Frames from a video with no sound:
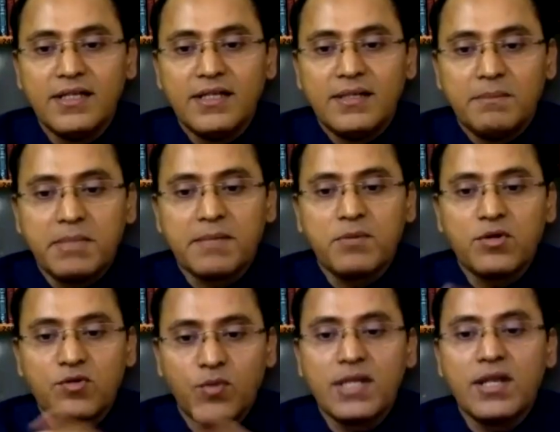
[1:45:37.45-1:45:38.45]
But about
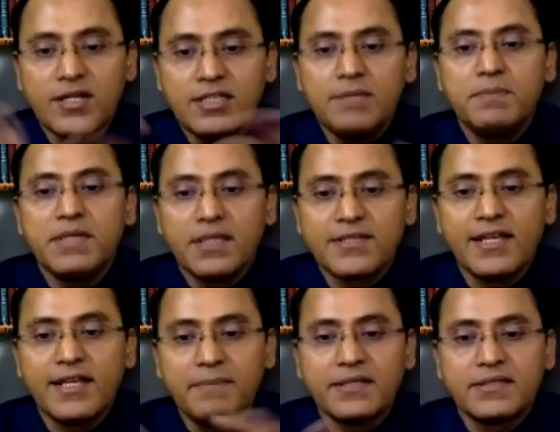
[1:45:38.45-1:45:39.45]
one art, he being a
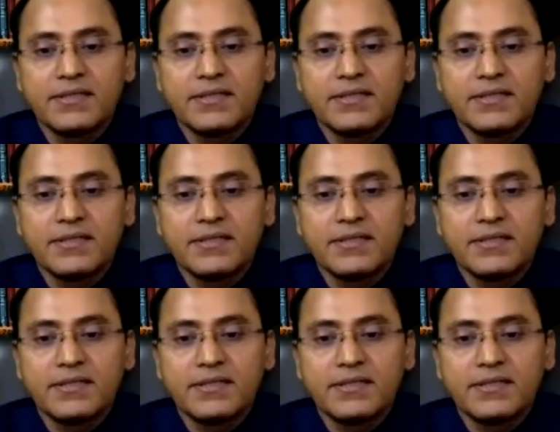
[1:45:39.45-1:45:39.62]
celibate,